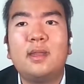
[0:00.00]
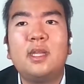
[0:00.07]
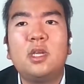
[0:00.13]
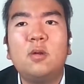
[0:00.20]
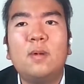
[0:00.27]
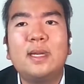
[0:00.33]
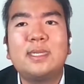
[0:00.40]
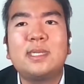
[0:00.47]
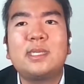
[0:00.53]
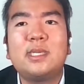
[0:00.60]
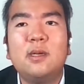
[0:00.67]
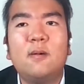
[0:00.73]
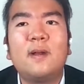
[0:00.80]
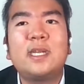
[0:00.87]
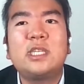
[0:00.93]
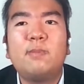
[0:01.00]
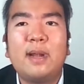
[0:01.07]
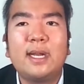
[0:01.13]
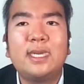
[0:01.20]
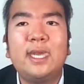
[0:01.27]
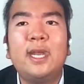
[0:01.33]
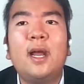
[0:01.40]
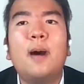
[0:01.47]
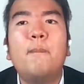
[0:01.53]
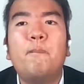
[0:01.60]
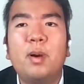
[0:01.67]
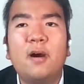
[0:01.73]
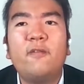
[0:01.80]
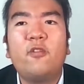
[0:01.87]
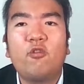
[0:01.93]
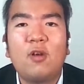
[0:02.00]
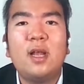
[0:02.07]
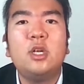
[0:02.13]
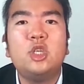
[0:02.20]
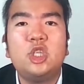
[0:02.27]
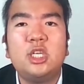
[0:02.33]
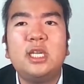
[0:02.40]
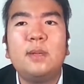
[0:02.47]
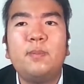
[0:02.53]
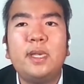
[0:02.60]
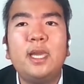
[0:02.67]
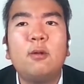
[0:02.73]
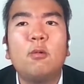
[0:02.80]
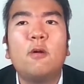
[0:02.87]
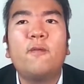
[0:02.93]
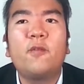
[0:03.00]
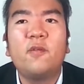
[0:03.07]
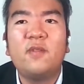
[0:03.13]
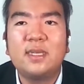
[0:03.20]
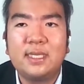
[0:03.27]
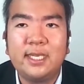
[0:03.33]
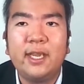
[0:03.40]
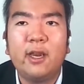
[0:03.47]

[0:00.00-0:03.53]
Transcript: The US is still expecting above trend GDP growth for this